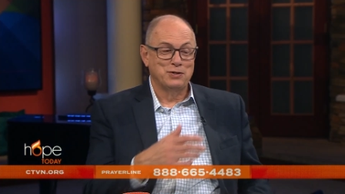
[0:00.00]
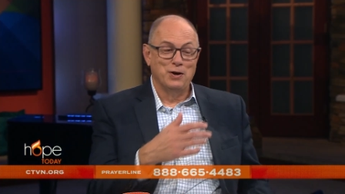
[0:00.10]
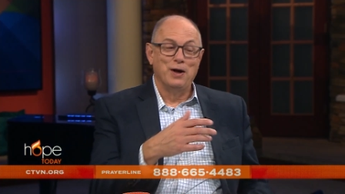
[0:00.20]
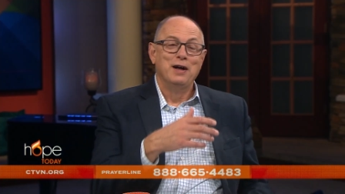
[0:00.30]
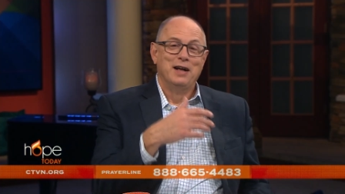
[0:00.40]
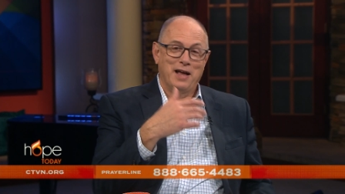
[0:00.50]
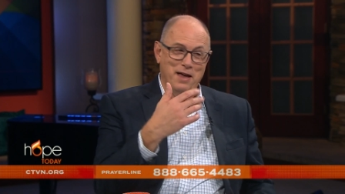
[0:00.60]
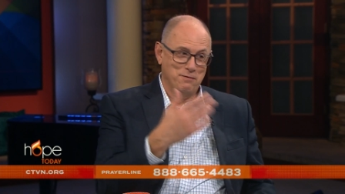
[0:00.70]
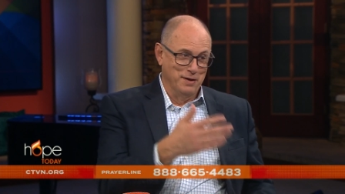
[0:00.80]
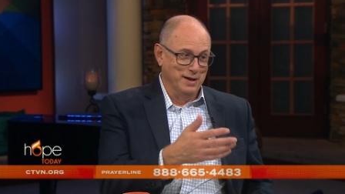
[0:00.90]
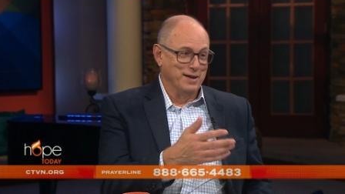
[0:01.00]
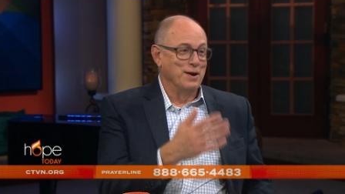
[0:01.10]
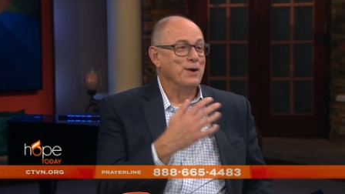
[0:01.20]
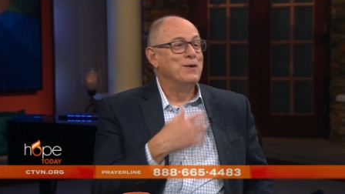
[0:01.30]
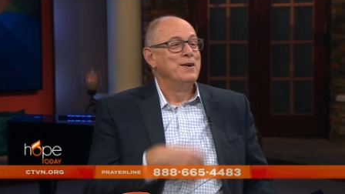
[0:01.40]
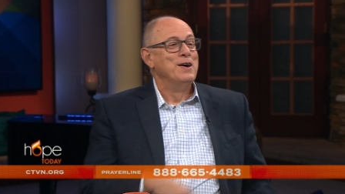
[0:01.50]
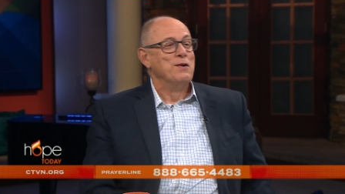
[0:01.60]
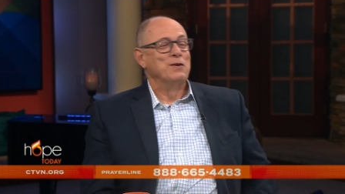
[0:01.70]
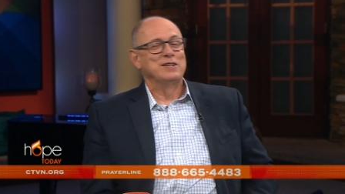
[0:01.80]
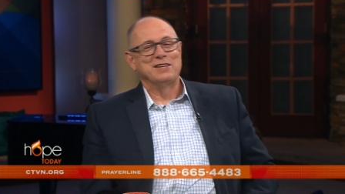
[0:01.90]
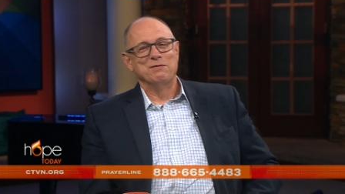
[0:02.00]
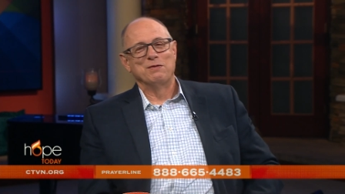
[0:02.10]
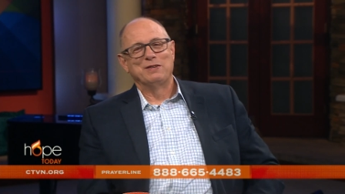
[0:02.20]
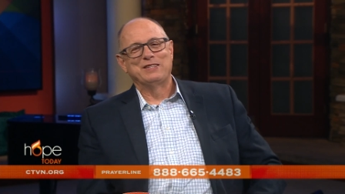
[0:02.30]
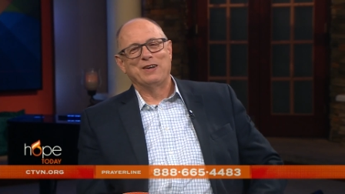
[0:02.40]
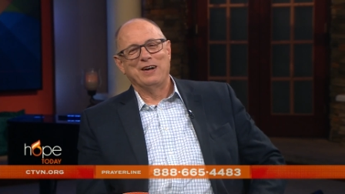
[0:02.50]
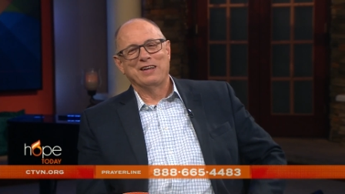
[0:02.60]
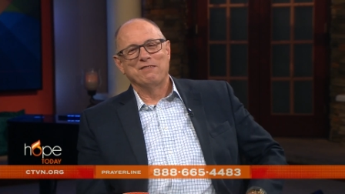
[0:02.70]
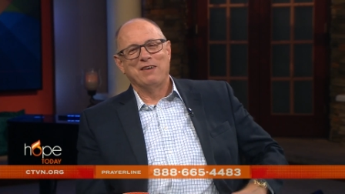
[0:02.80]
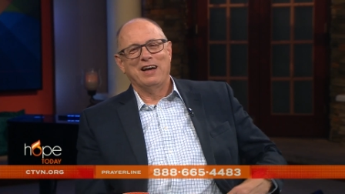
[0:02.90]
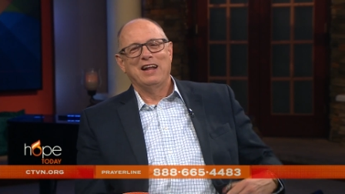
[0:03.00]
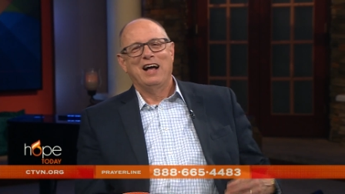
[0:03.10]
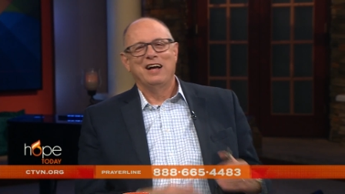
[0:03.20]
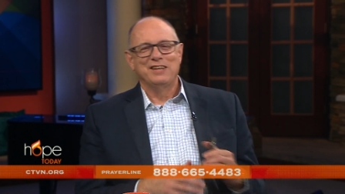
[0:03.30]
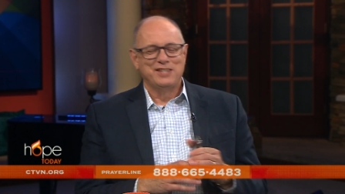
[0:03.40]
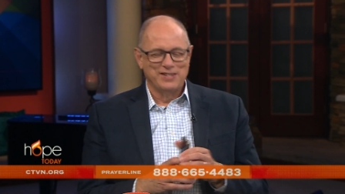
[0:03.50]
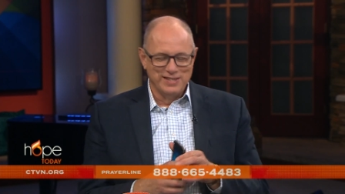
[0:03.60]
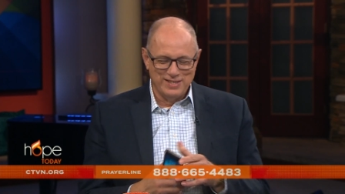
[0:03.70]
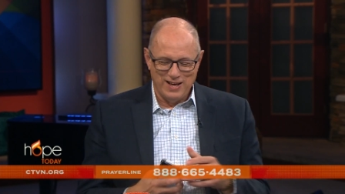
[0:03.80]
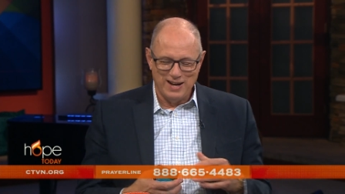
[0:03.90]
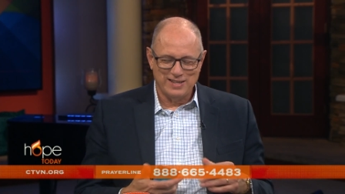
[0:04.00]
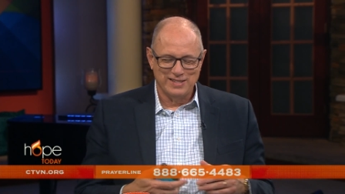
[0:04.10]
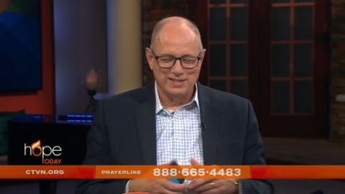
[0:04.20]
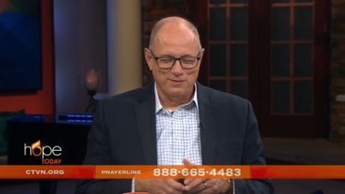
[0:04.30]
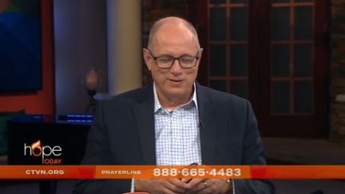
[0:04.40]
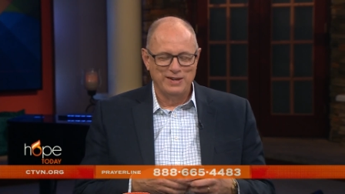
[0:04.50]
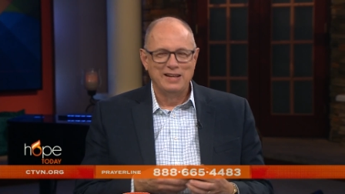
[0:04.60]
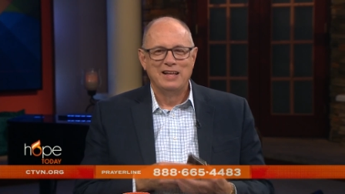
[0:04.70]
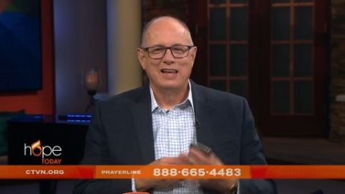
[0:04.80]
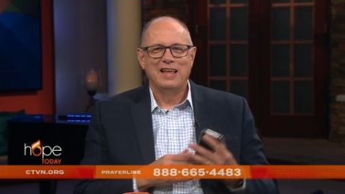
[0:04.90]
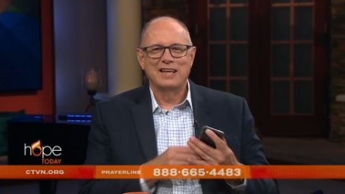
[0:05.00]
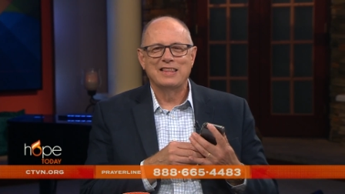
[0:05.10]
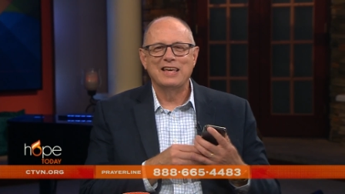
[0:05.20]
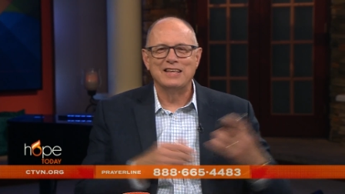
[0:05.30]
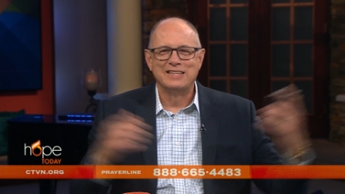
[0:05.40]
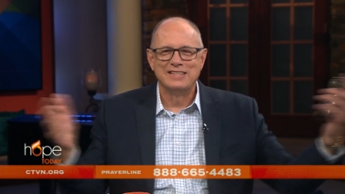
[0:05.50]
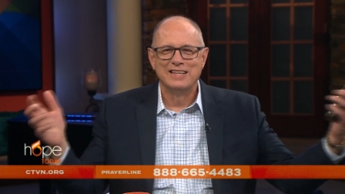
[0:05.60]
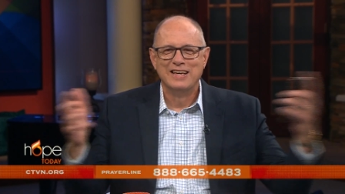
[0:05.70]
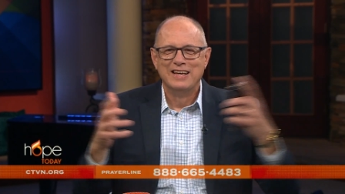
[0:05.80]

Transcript: saw a video where someone was talking about how you shouldn't talk to someone like this.